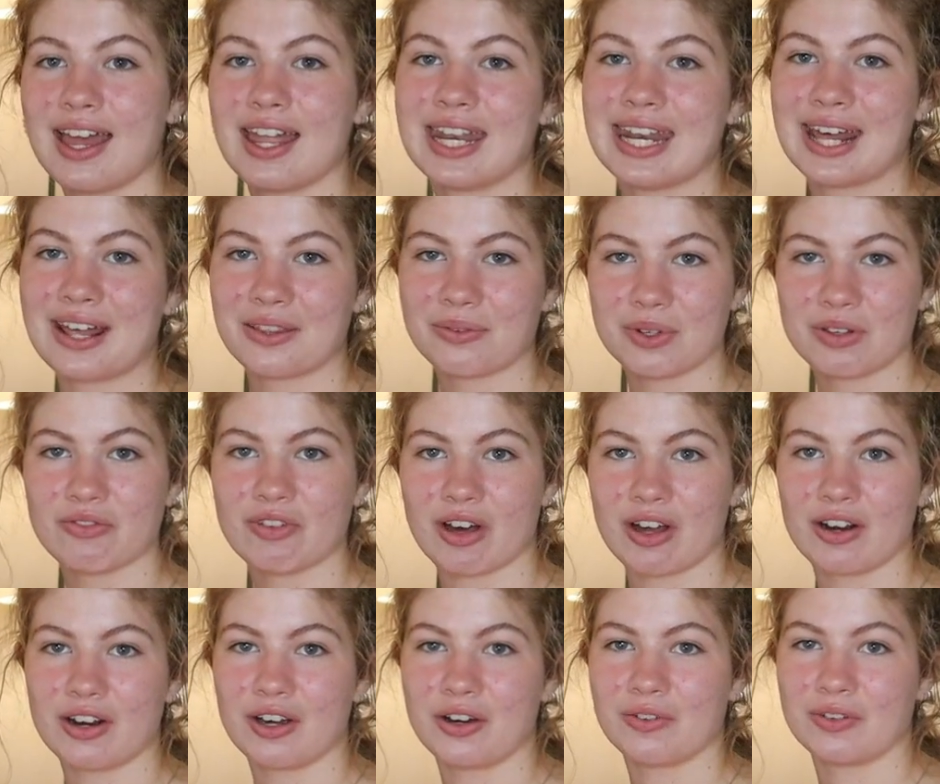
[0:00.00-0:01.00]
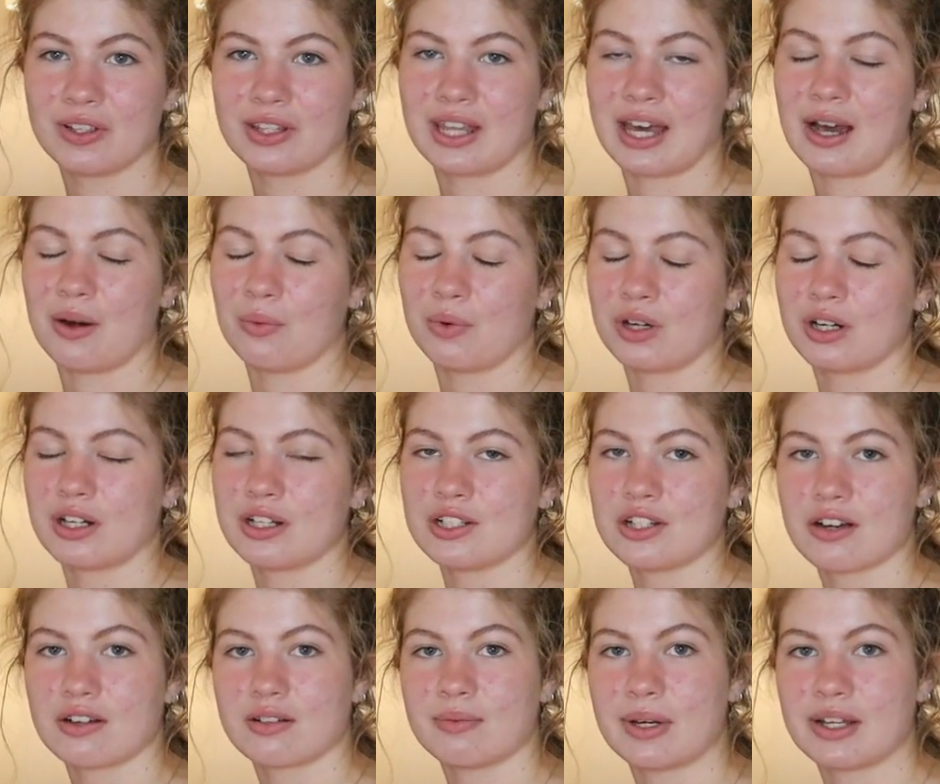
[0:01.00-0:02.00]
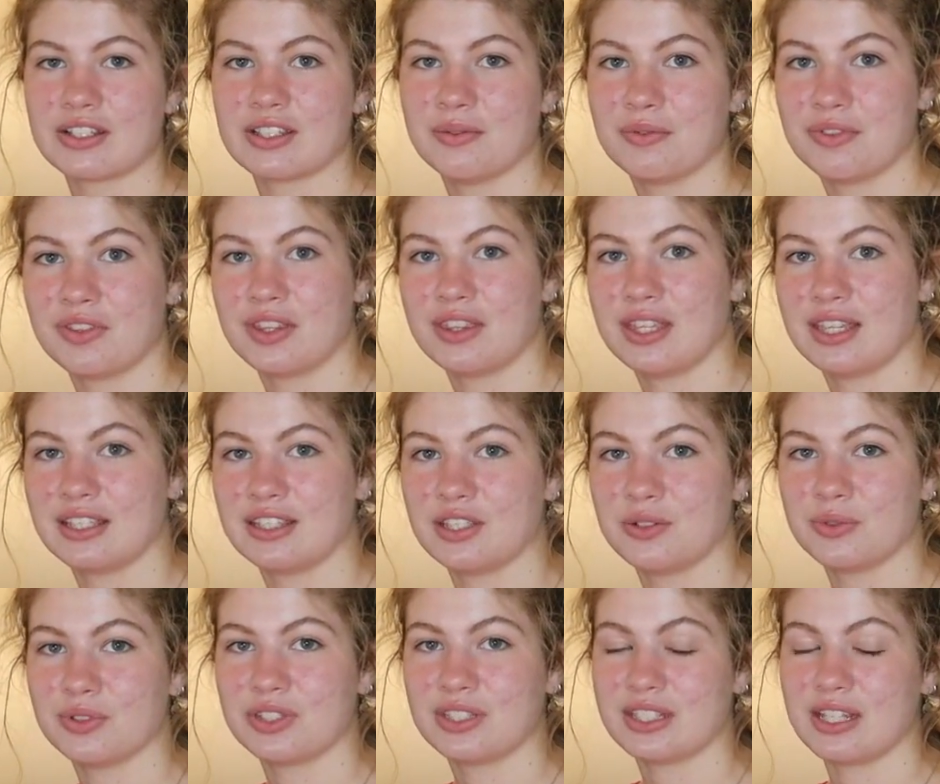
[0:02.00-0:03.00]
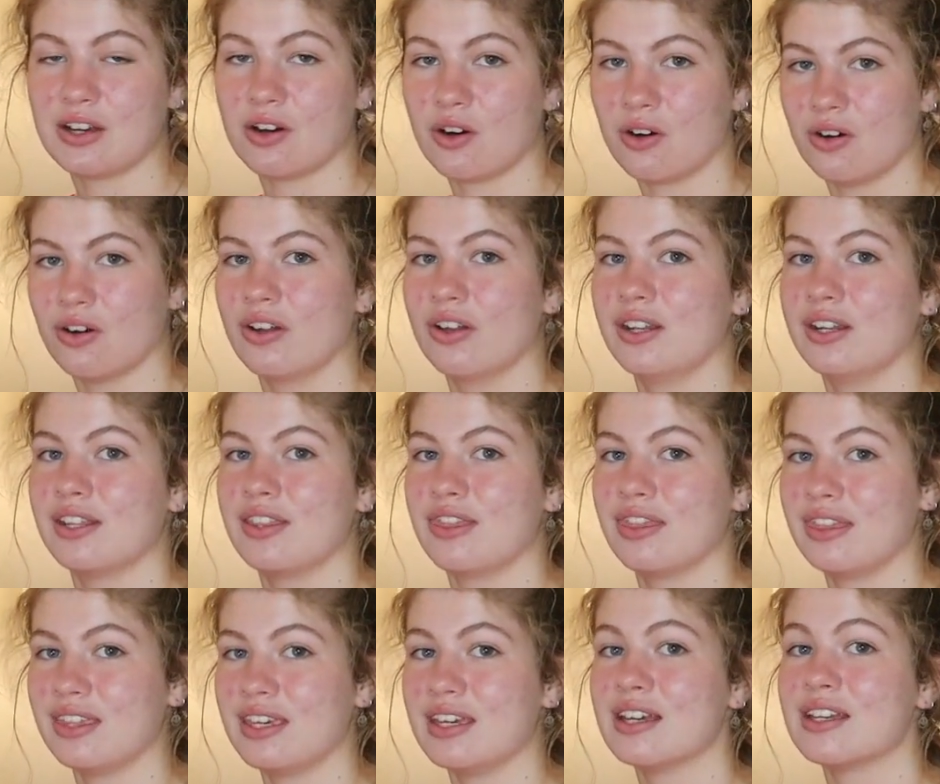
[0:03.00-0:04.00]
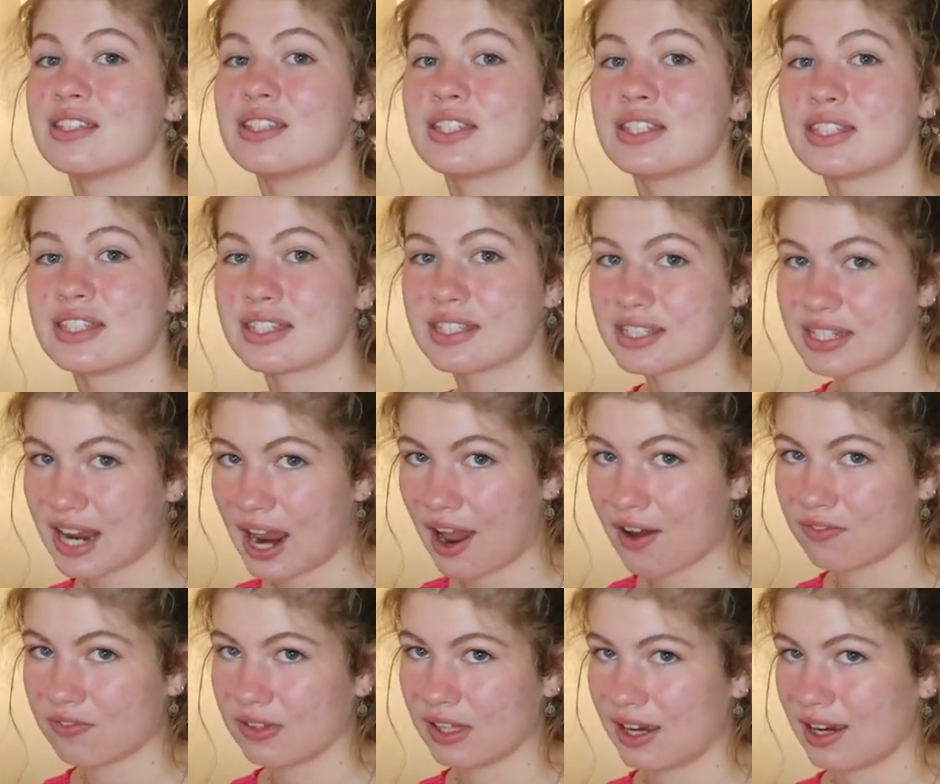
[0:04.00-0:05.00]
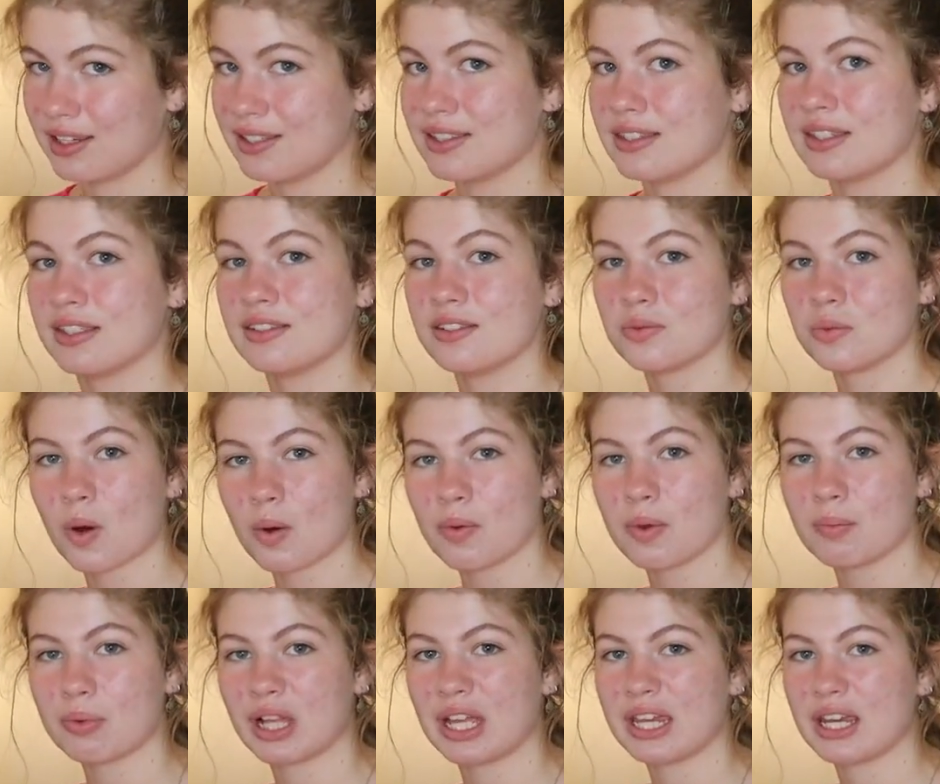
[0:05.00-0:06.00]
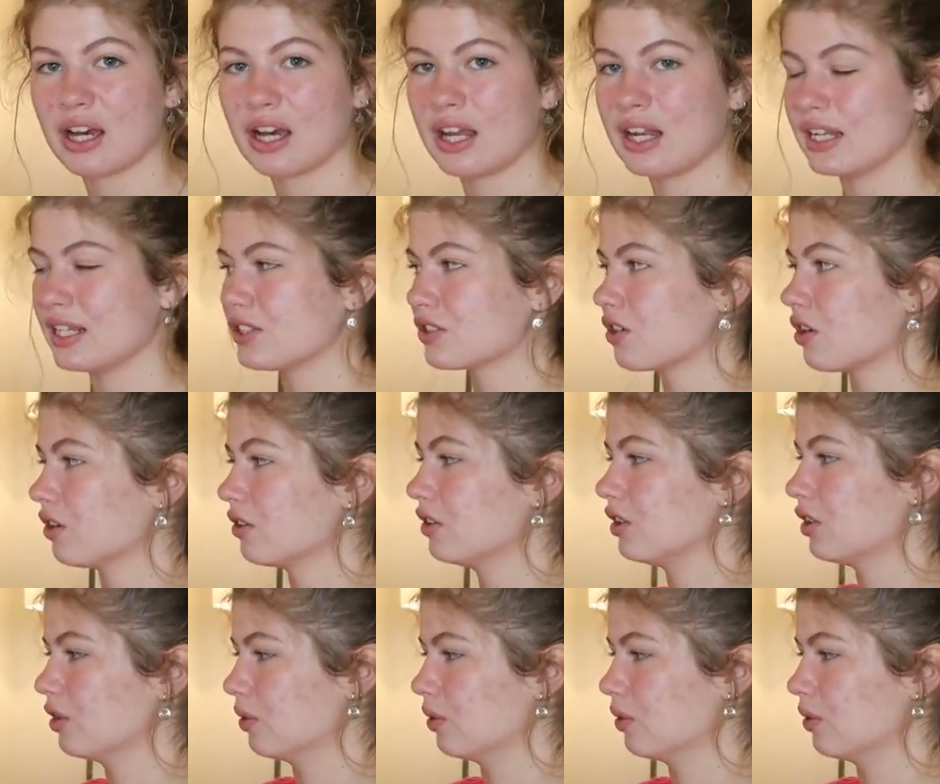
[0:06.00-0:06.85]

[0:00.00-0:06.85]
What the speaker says: Now that we've gone over that, we're going to talk about some of the things you will see on the staff lines. This is what we play on. It's called the